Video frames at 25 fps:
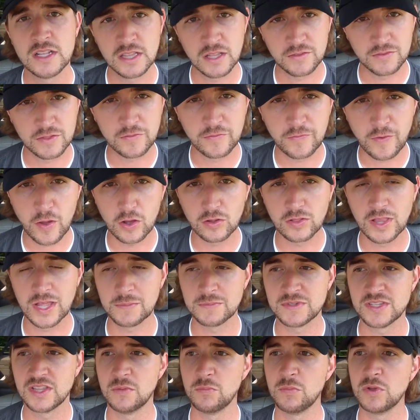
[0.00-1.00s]
Love the fog
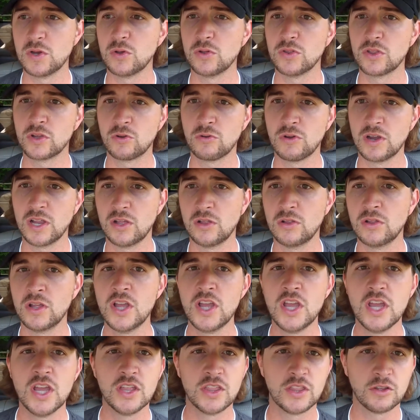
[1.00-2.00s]
lamps in the middle of the grille.
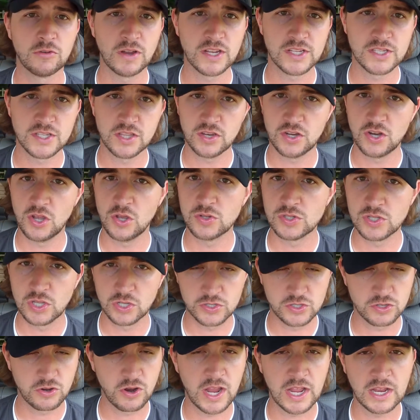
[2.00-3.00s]
The rest of the nose
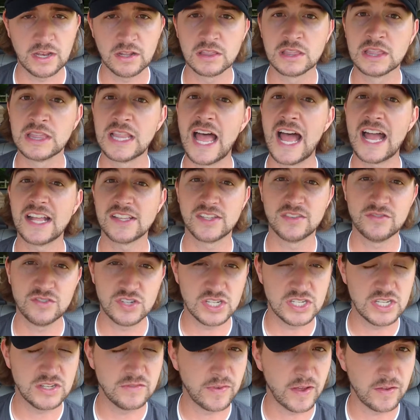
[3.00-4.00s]
looks great. Lots of
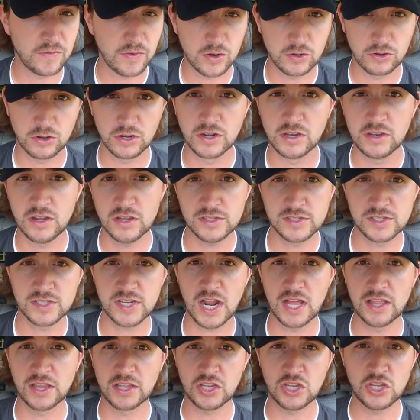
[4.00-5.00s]
GT500
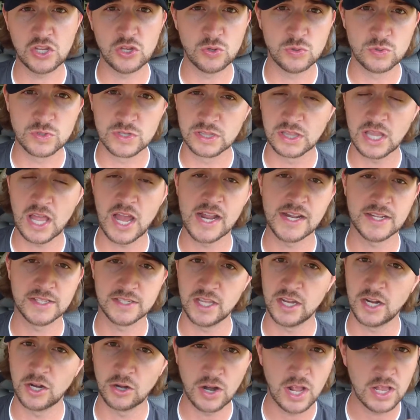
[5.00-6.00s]
styling cues and
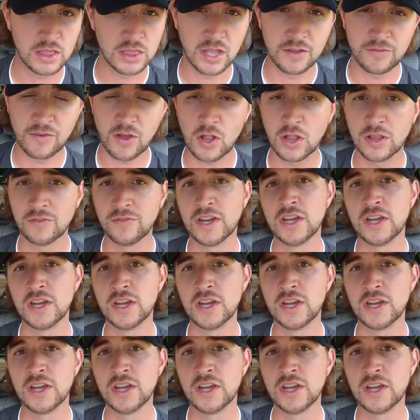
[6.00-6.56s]
lines there, and I love all